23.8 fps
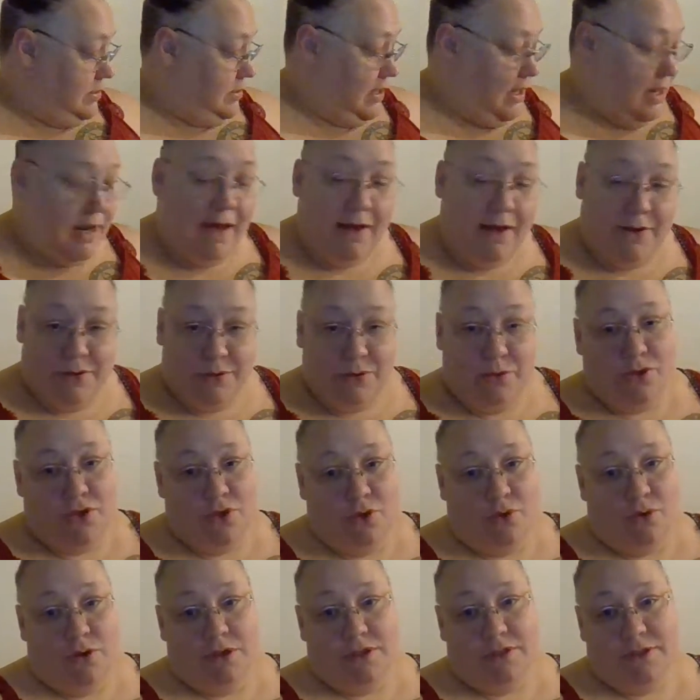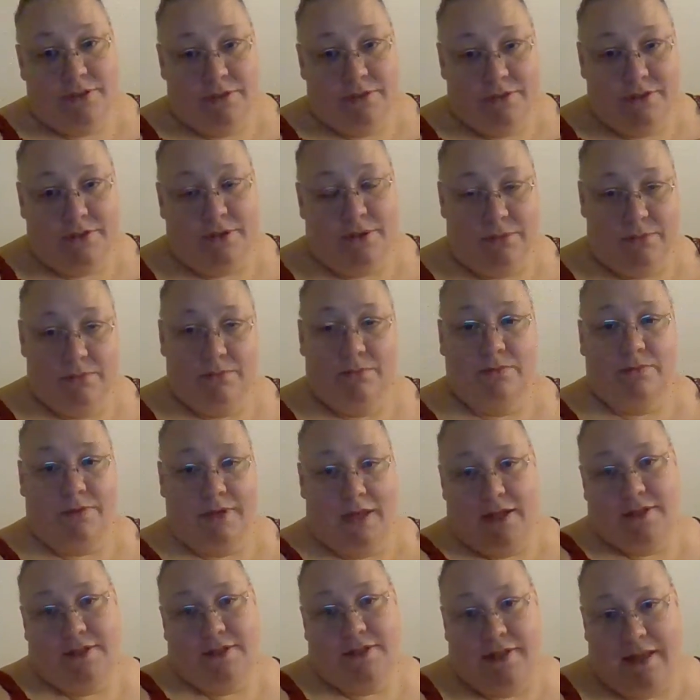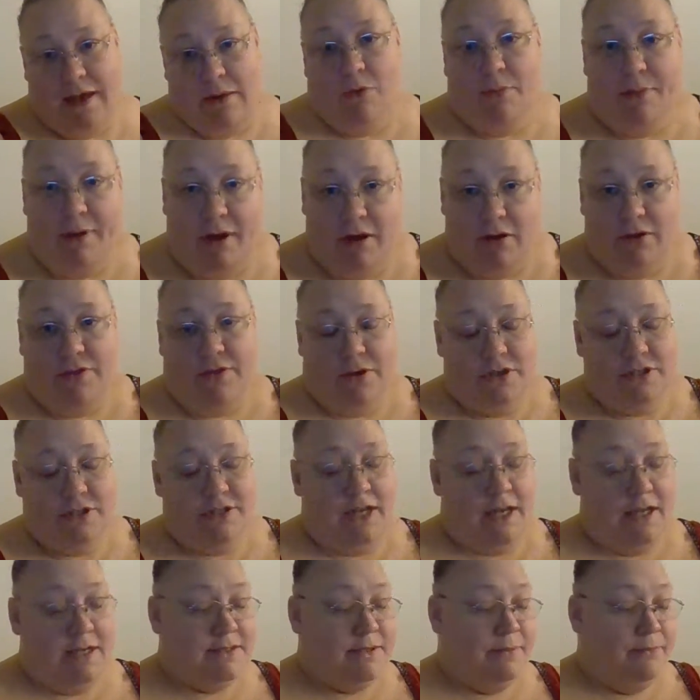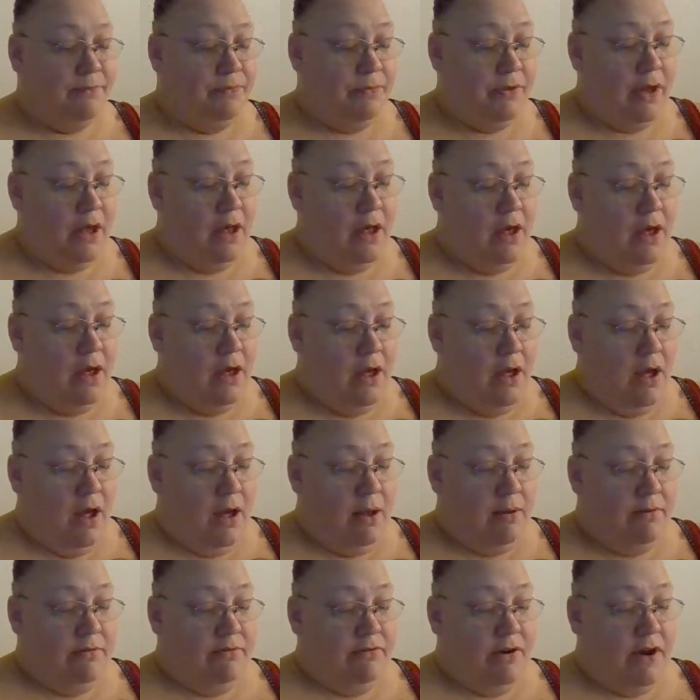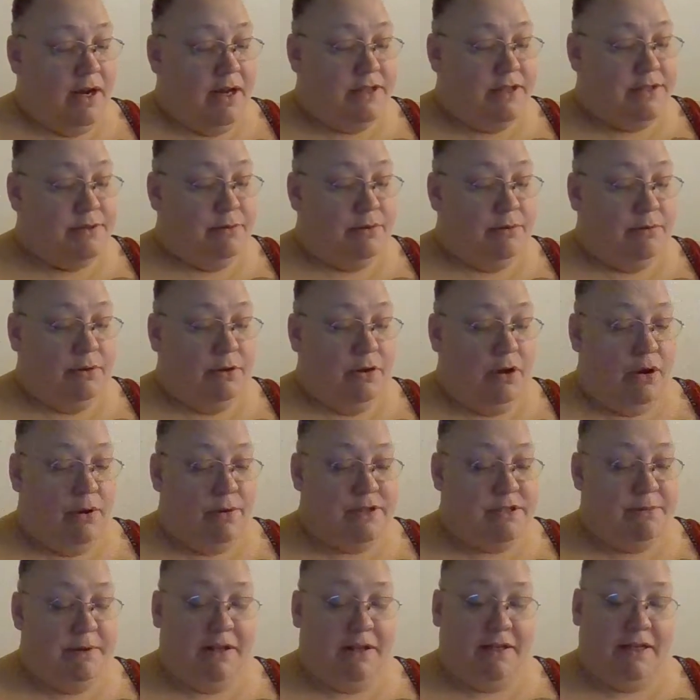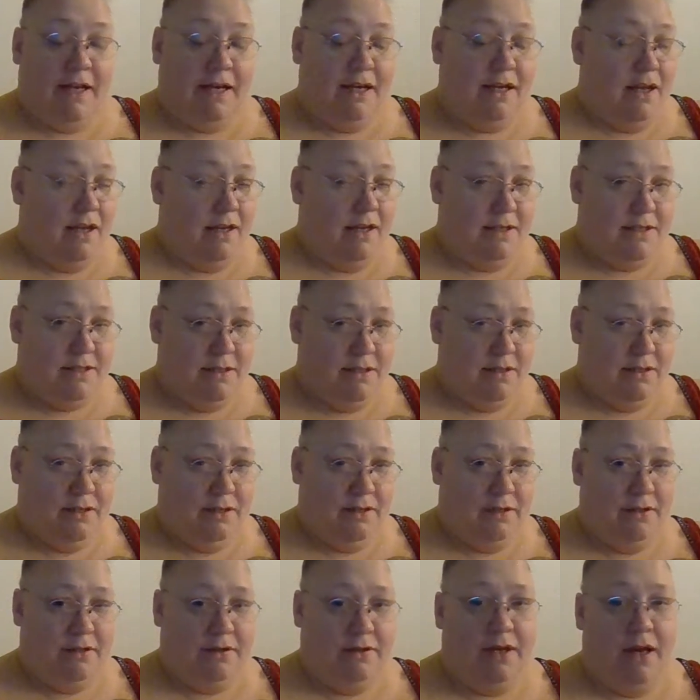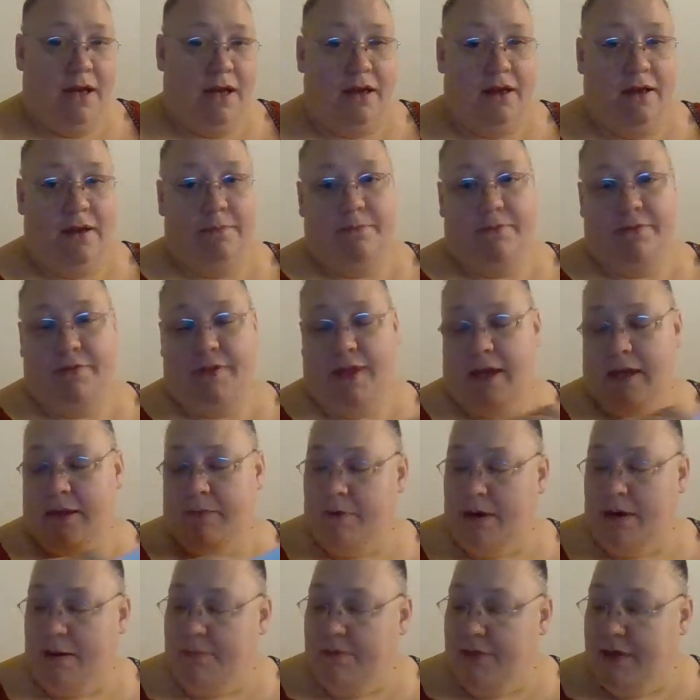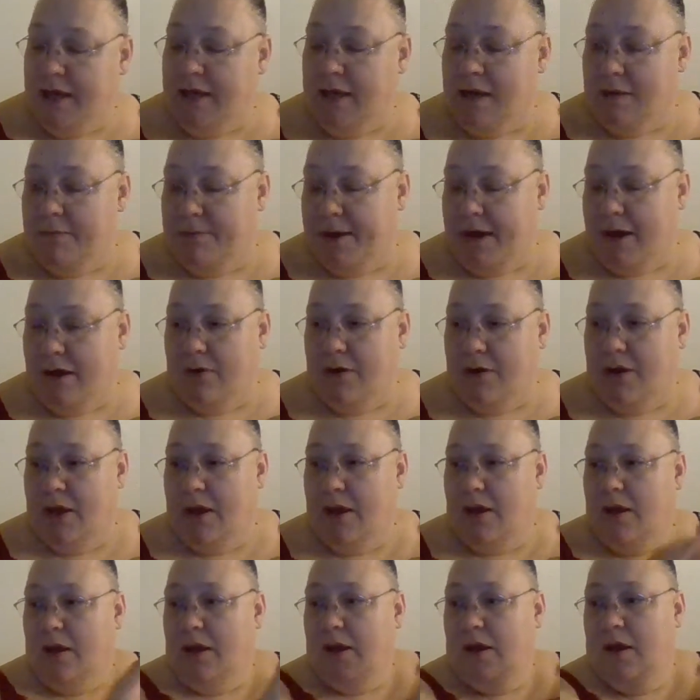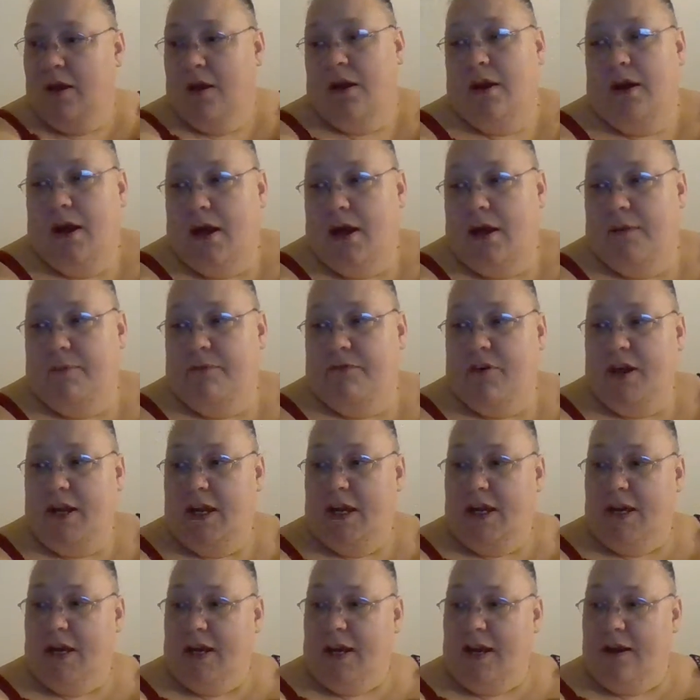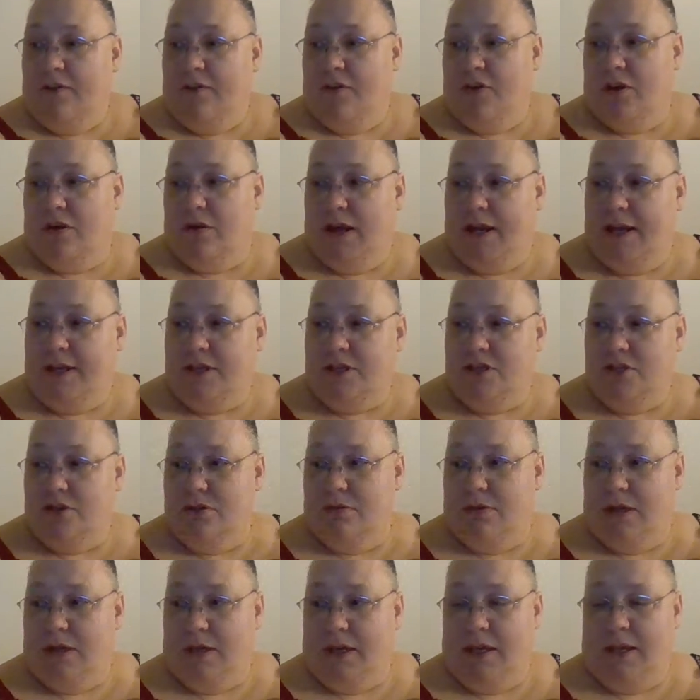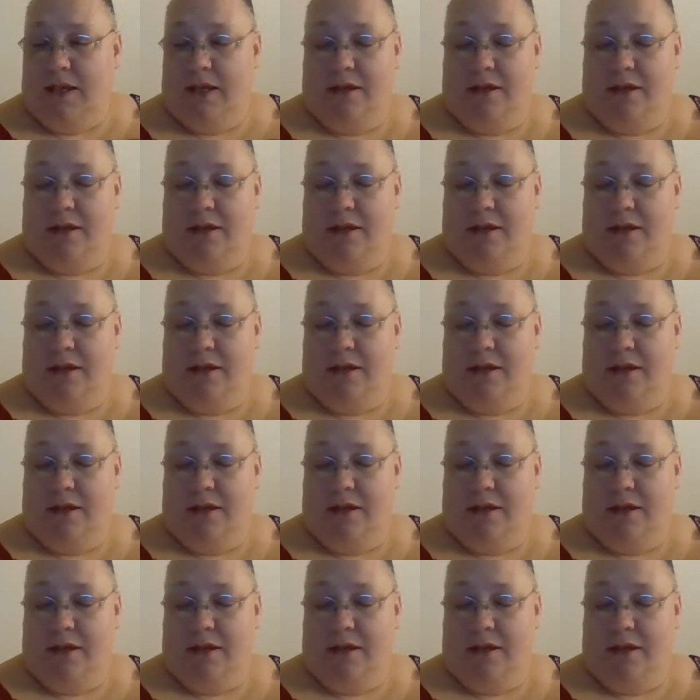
And household chores. So that will be our Thursdays. Fridays will always be a late night thing, but I'm thinking about Friday night after I do a